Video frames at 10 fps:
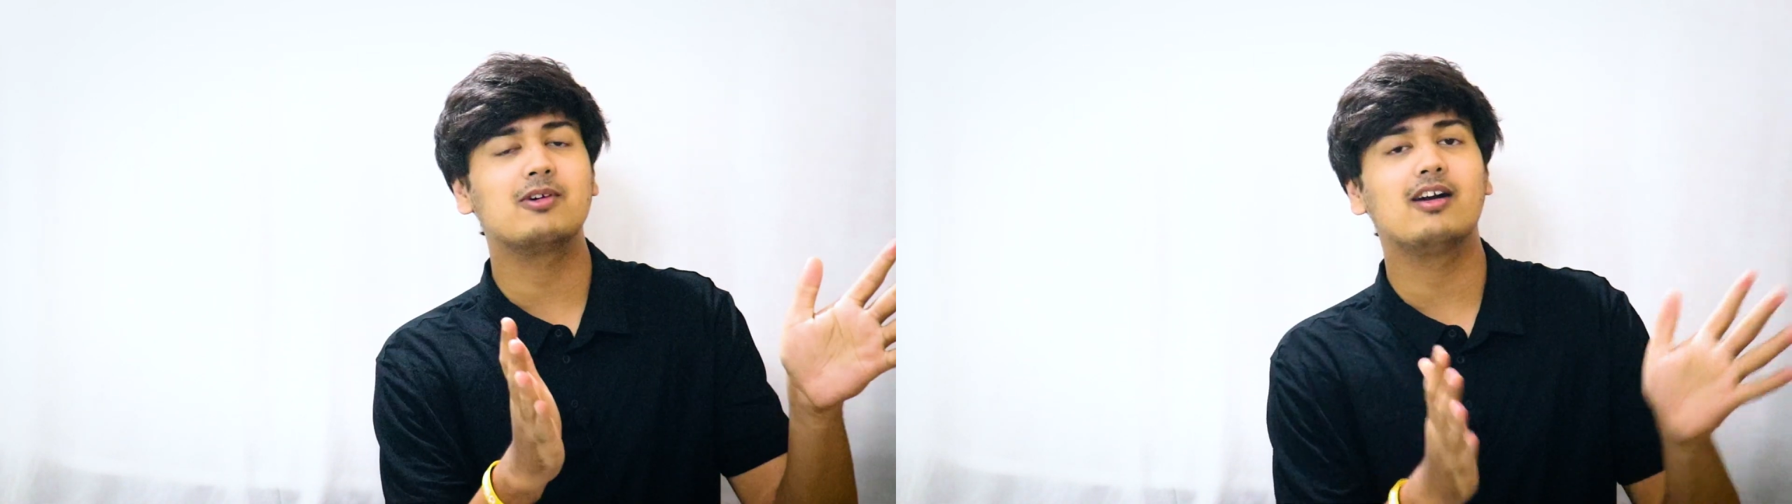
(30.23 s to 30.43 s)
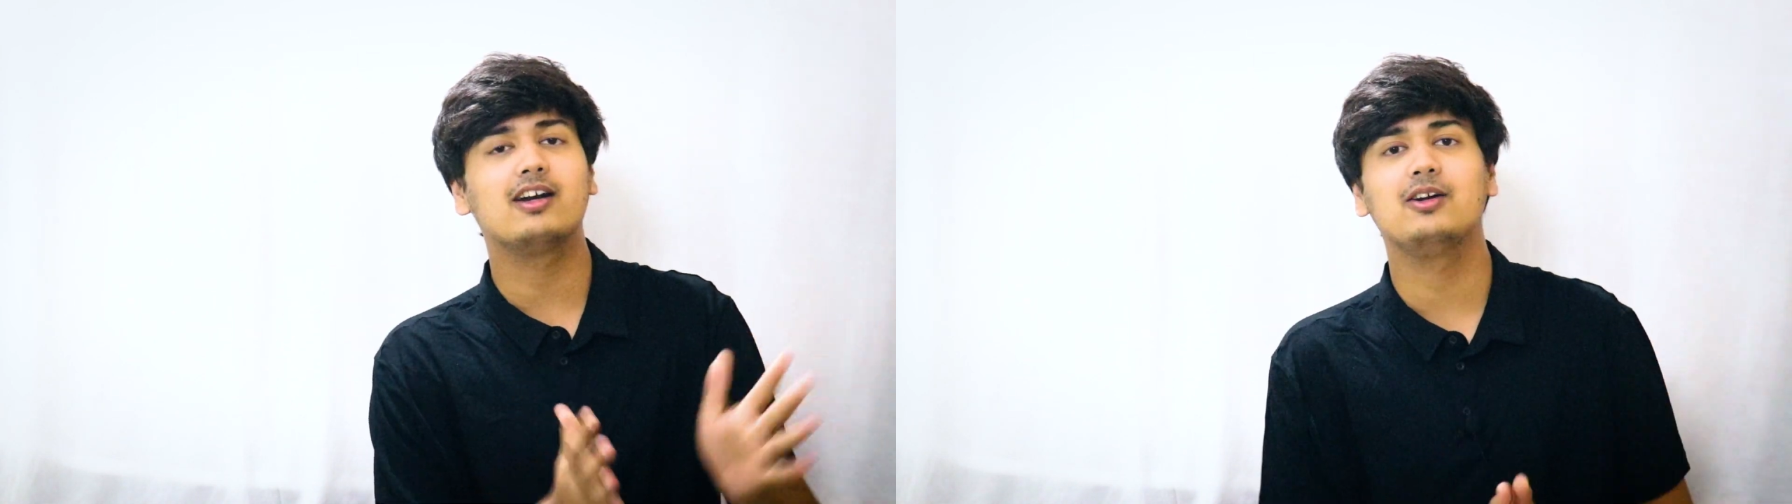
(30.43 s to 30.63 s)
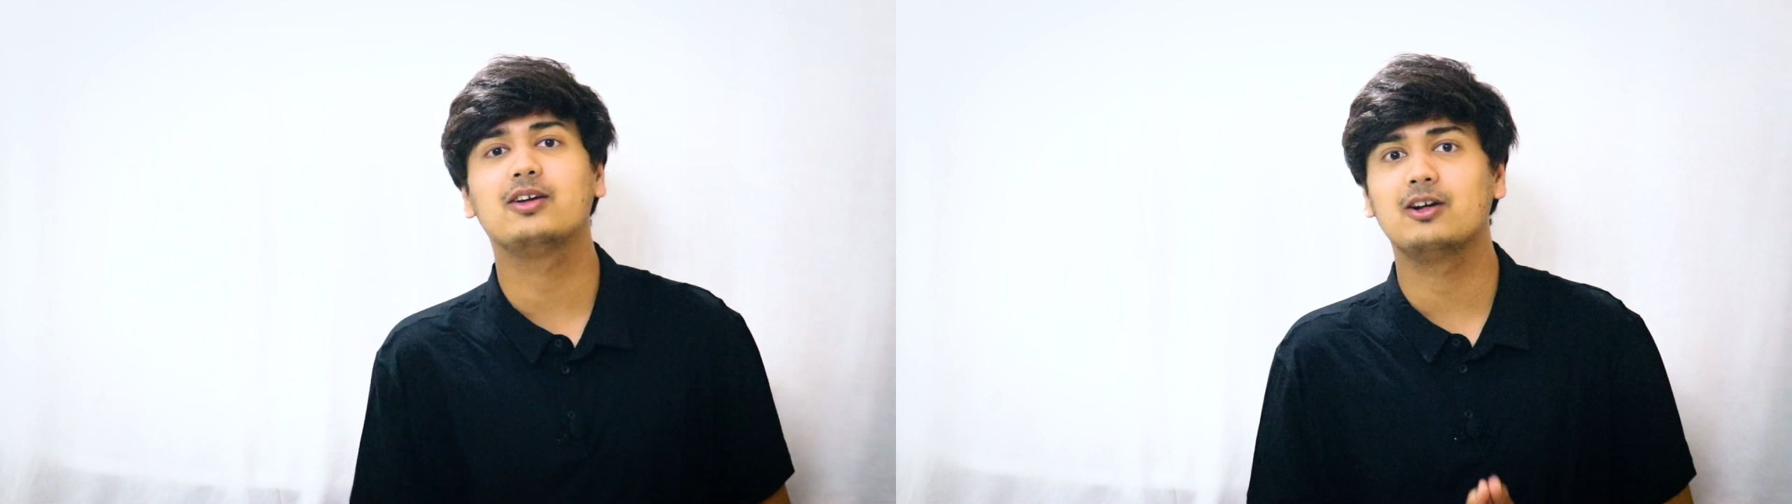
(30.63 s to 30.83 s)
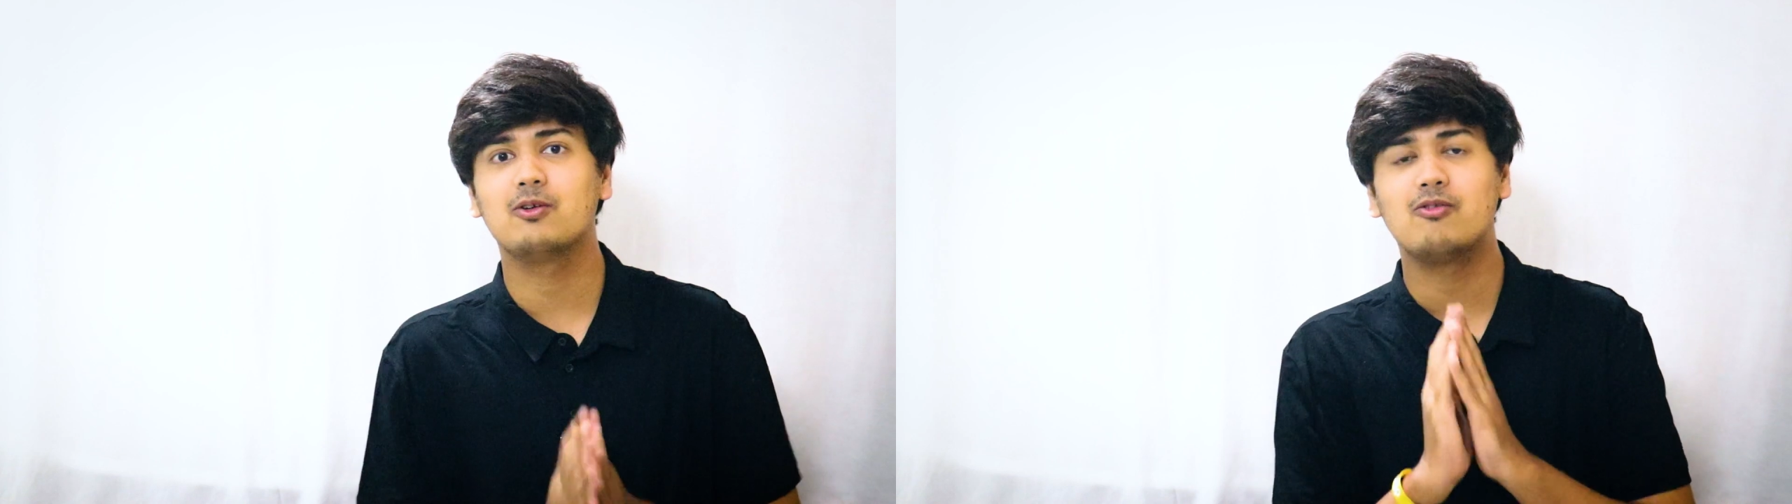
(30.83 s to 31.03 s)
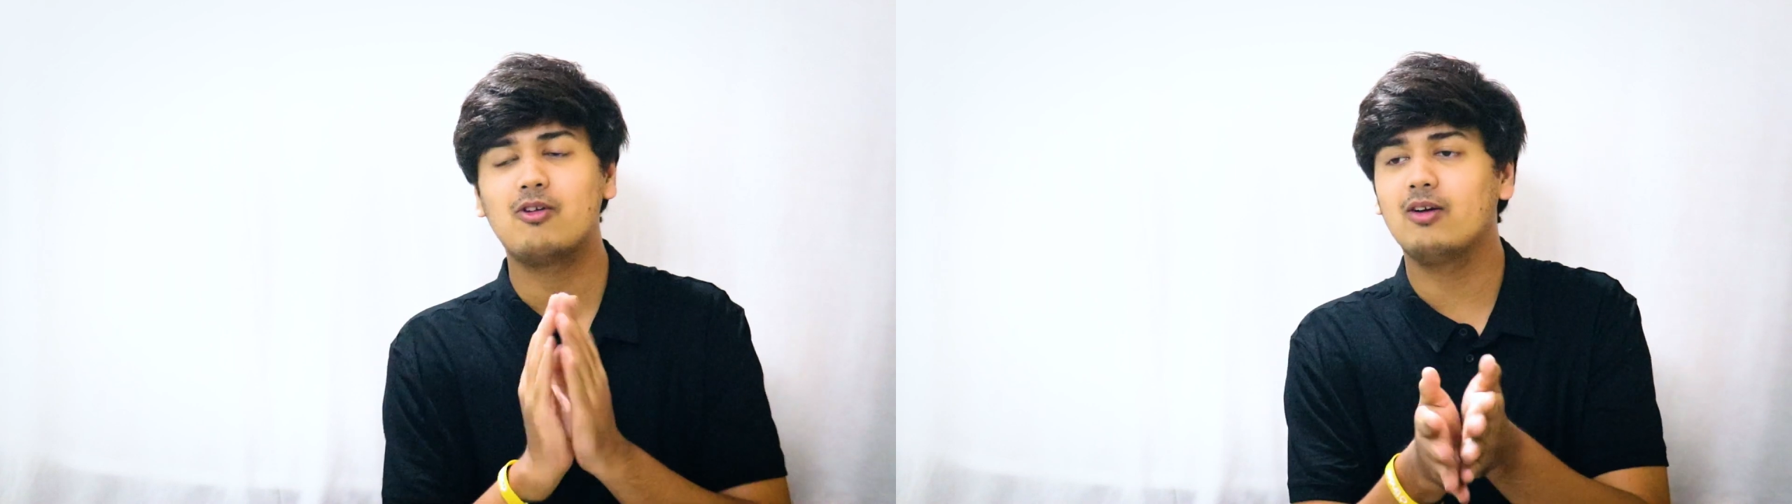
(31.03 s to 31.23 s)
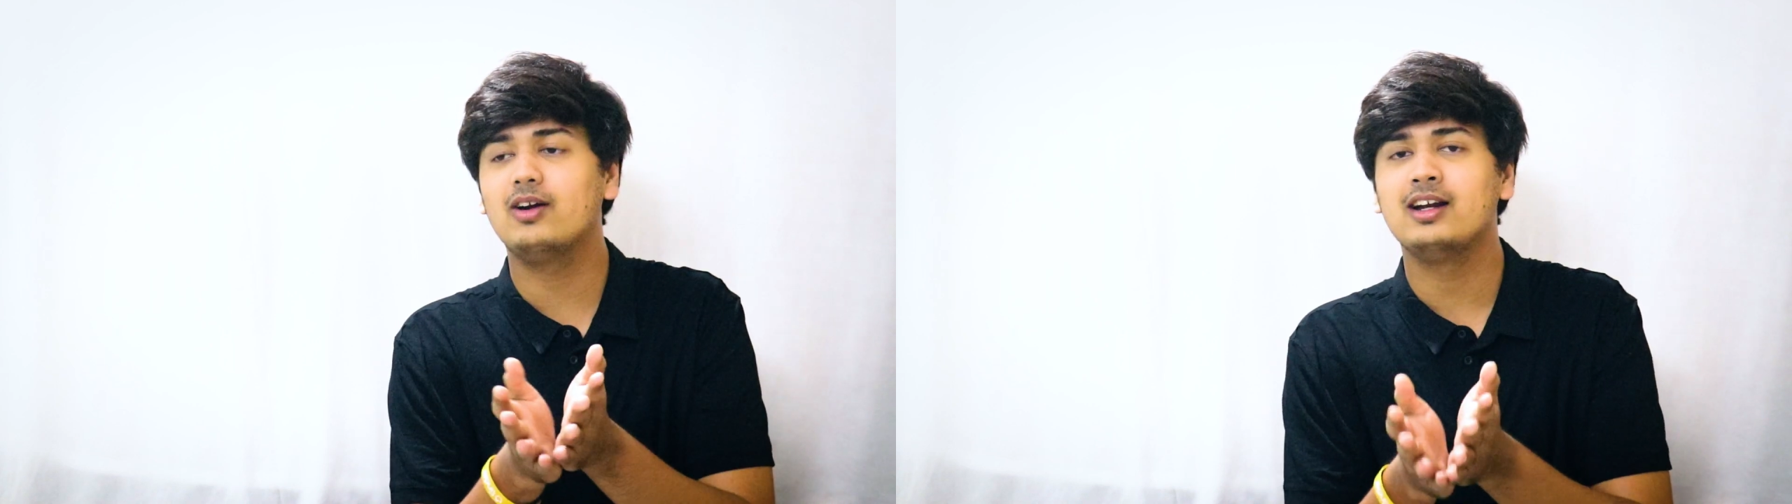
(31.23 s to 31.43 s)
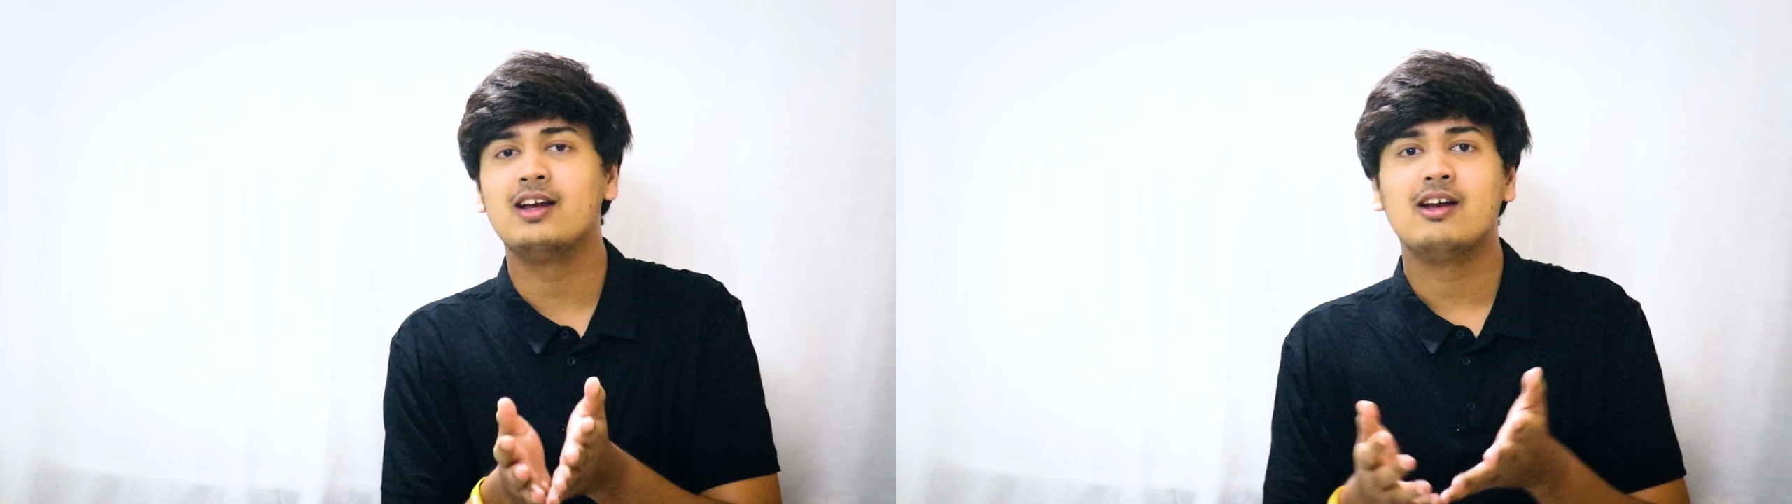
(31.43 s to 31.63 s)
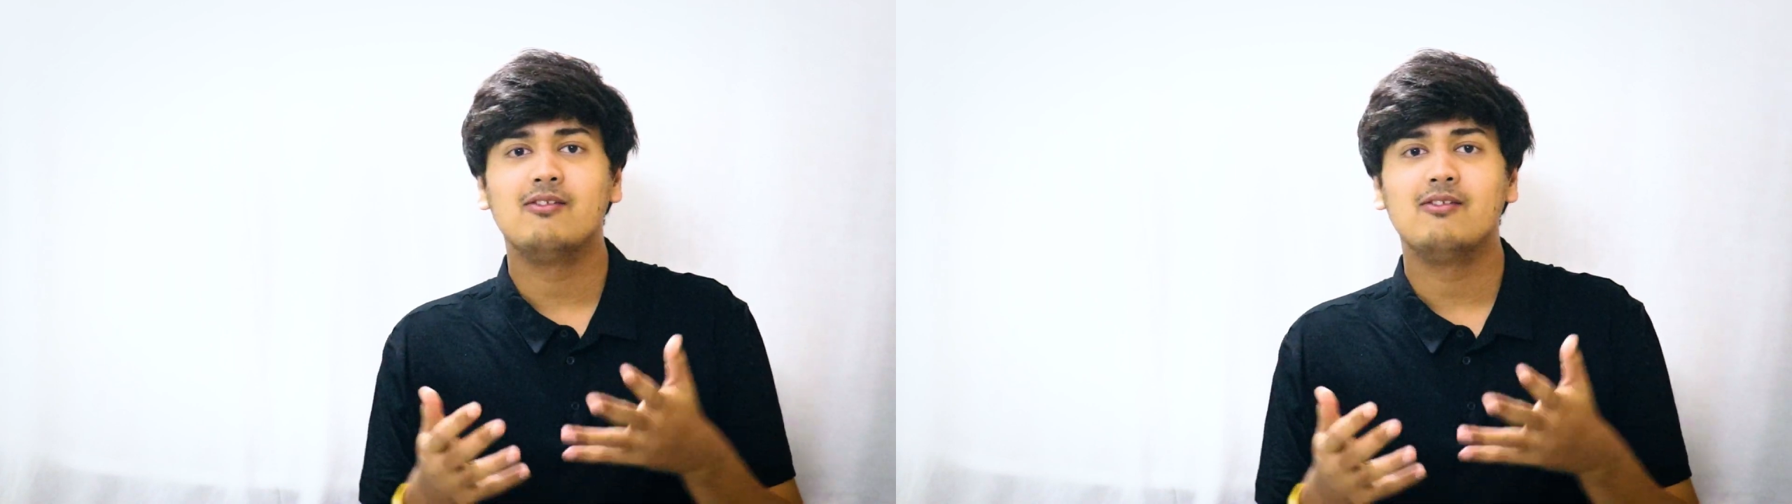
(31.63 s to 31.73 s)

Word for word: content you can go follow it